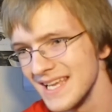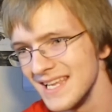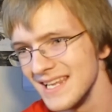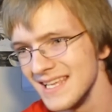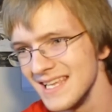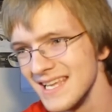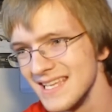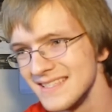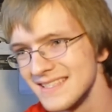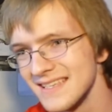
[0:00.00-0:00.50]

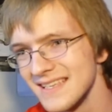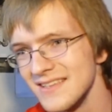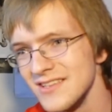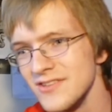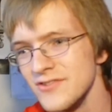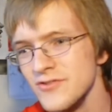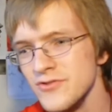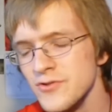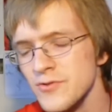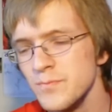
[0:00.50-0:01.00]

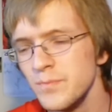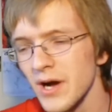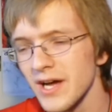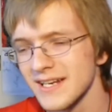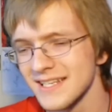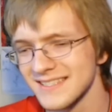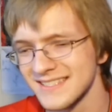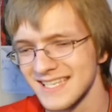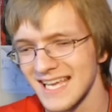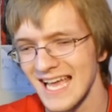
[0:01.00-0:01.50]
you
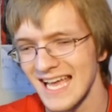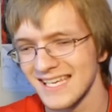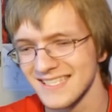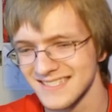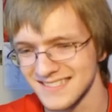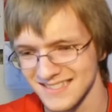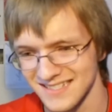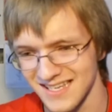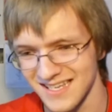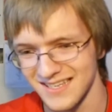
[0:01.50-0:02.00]
bought a
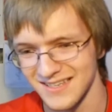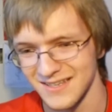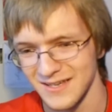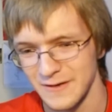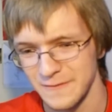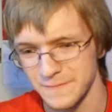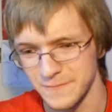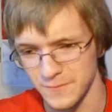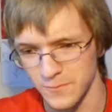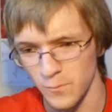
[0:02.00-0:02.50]
Tesla
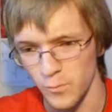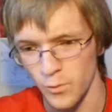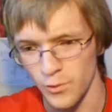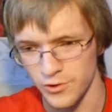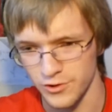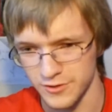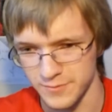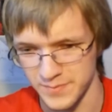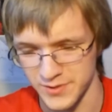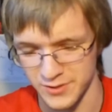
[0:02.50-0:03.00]
for
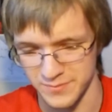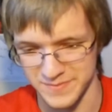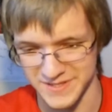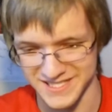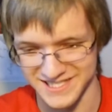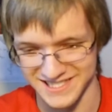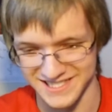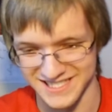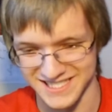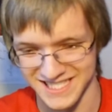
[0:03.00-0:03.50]
work
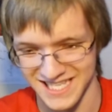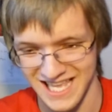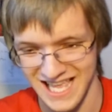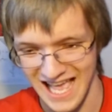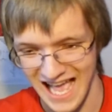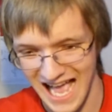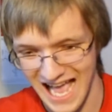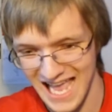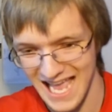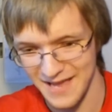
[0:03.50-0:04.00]
purposes.
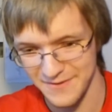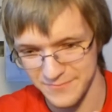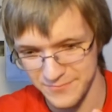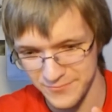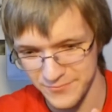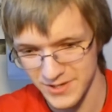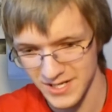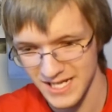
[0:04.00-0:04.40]
I have